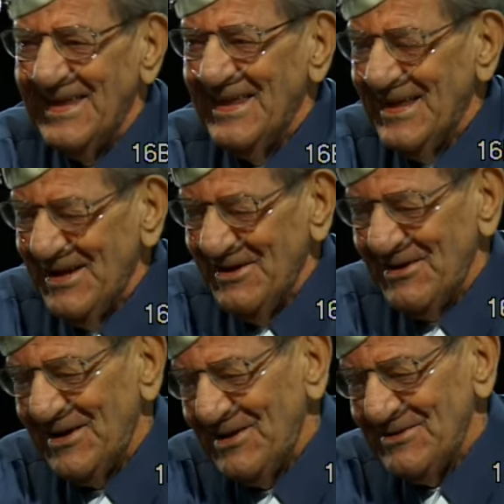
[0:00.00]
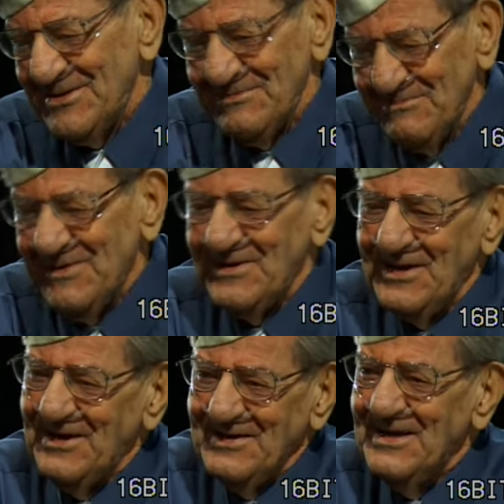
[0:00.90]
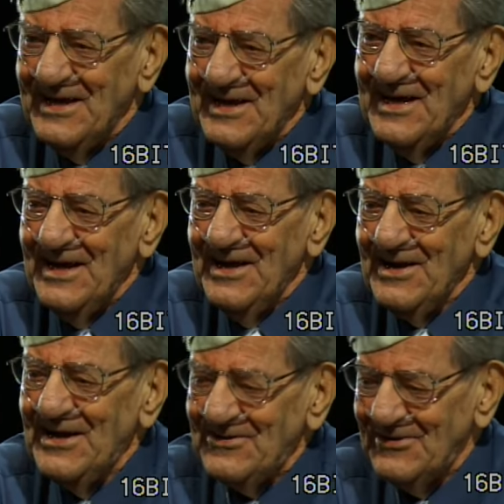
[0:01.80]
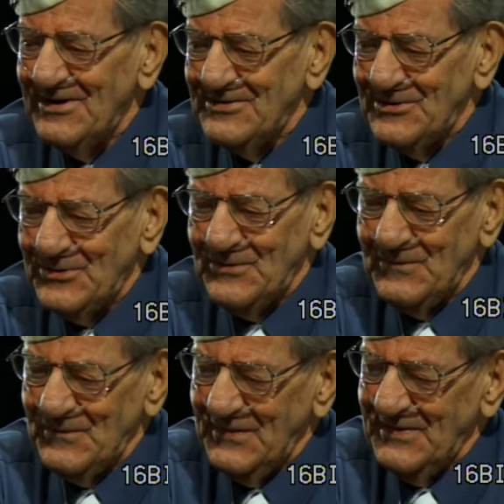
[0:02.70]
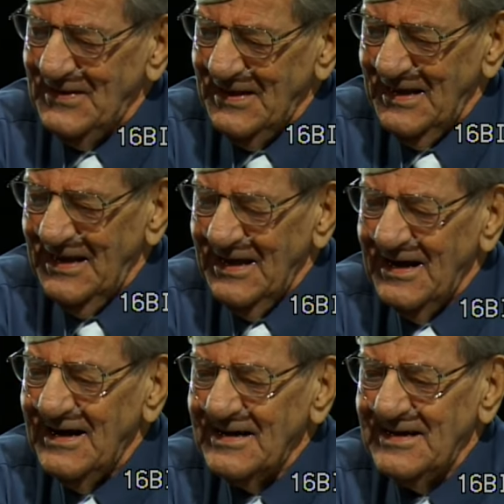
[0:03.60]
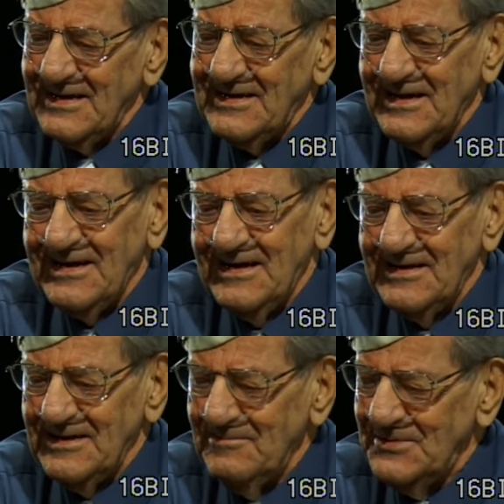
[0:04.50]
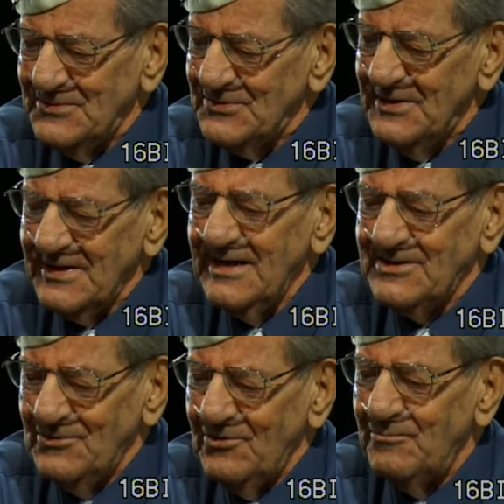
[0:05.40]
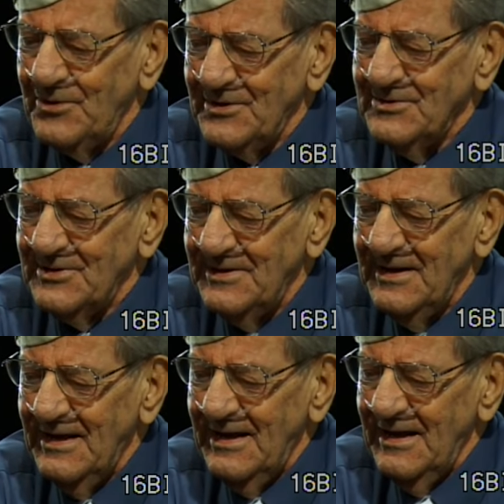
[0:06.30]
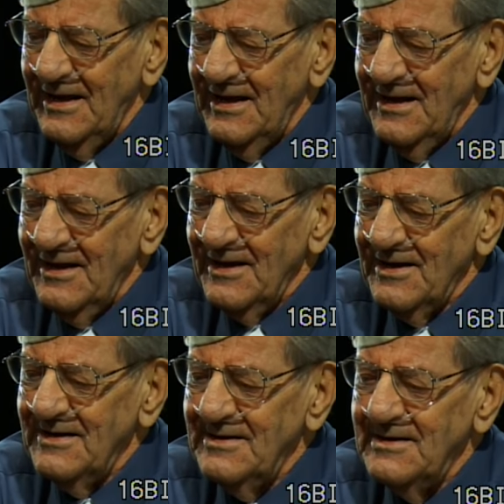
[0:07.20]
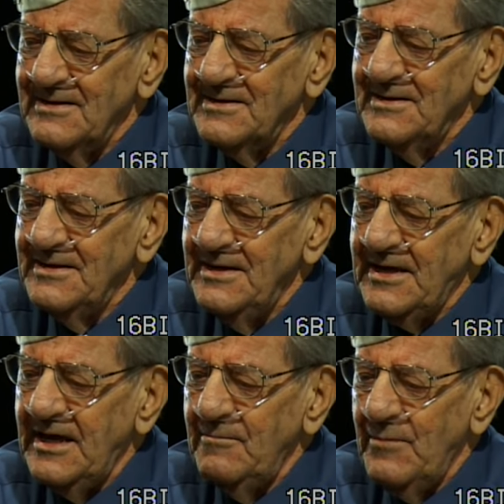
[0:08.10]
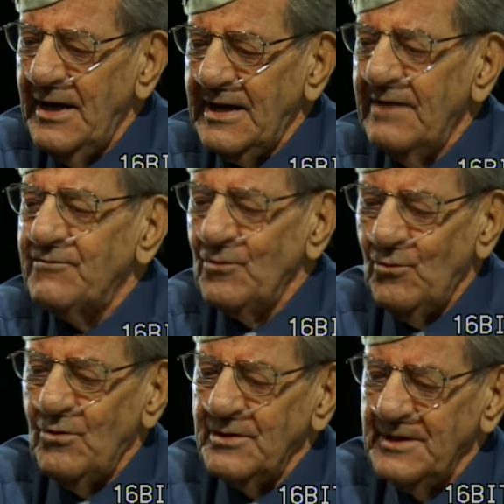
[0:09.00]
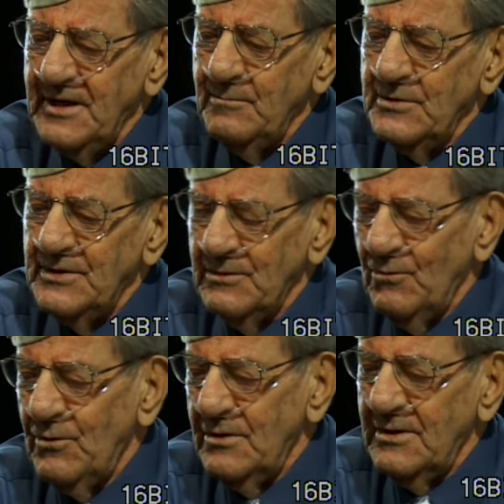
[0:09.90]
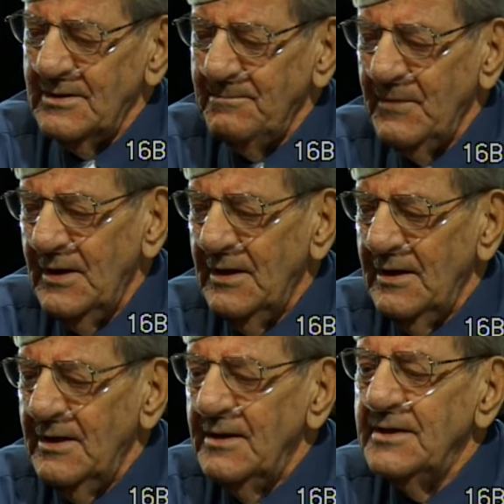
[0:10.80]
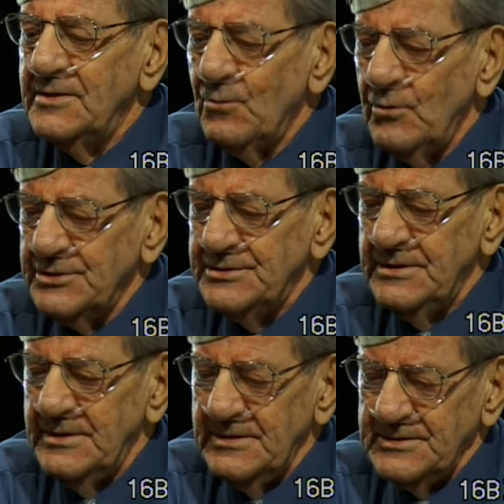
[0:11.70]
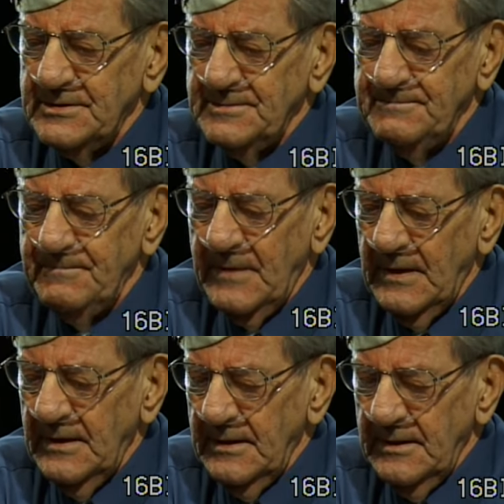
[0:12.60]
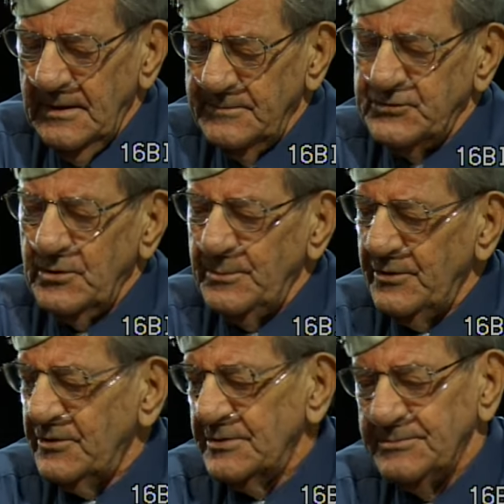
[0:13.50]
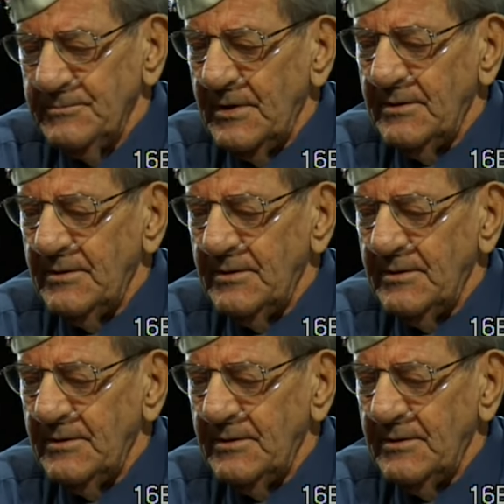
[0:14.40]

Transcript: well, Later on, you know, I got a kick out of him. He got to know him pretty good. Uh, he came back after the war. He came into, uh, um, into Washington as an observer uh, uh,